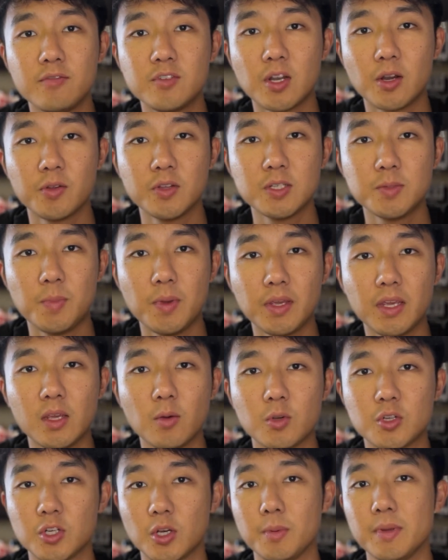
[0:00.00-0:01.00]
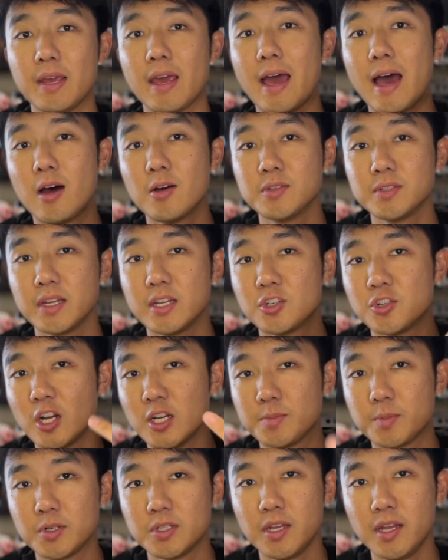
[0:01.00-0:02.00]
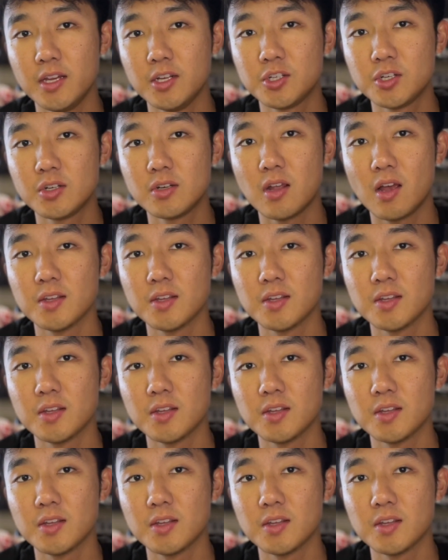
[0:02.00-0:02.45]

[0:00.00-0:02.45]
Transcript: generally speaking, which are going to be housing and transportation,